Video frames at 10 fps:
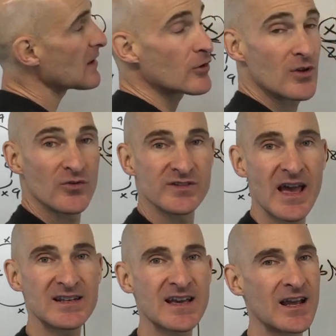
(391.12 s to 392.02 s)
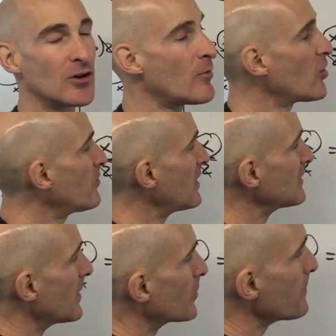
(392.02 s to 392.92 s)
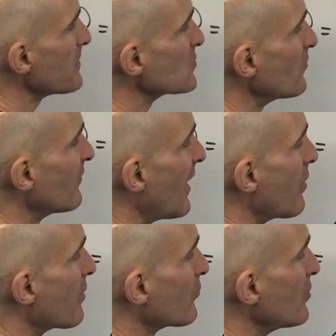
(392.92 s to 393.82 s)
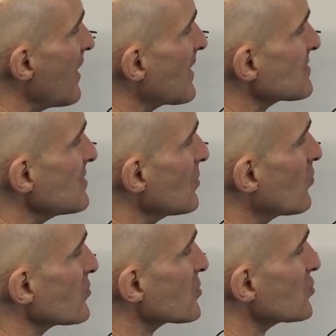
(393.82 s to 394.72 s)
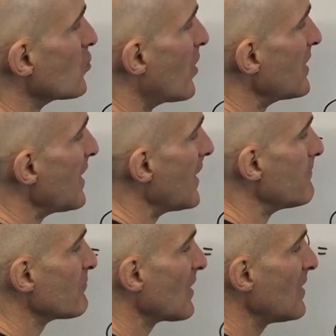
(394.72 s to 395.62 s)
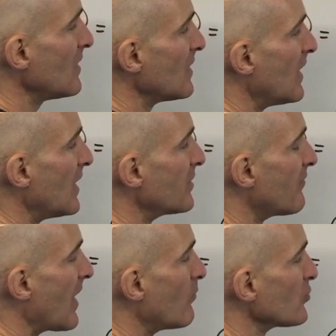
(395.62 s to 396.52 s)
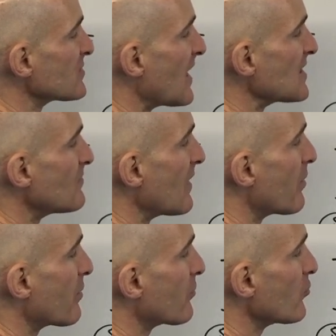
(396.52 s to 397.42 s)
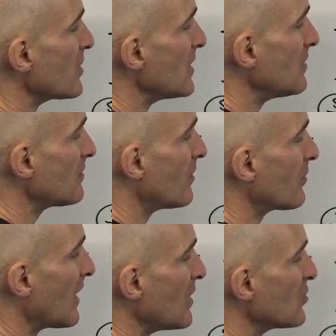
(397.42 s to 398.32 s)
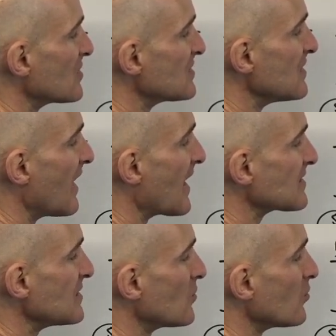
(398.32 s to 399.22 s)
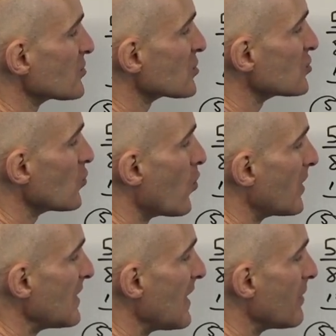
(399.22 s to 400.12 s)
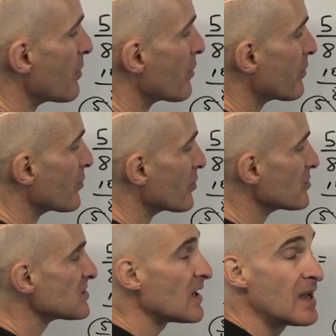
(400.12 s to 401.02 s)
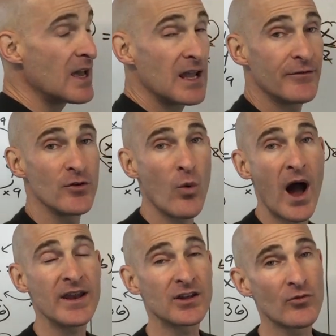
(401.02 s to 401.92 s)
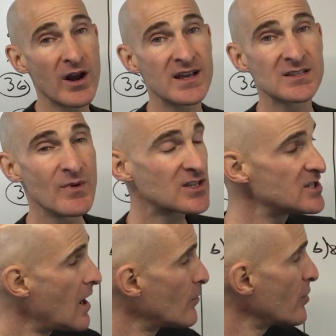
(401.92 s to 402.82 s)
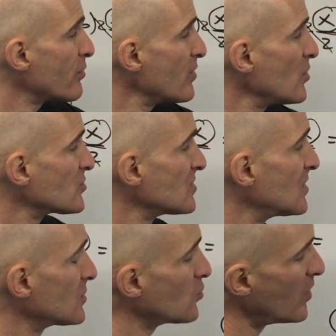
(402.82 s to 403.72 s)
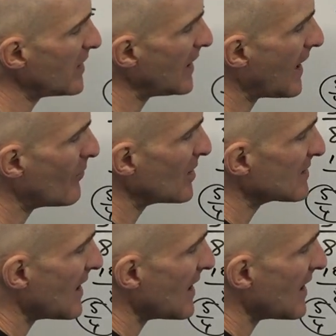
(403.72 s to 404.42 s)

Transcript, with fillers: together equals that diagonal multiplied together. So we've got 3x equals 28. Uh, divide both sides by 3, okay, and you can see x equals 28 thirds. And if you want, you can write it as a mixed number. 3 goes into 28 how many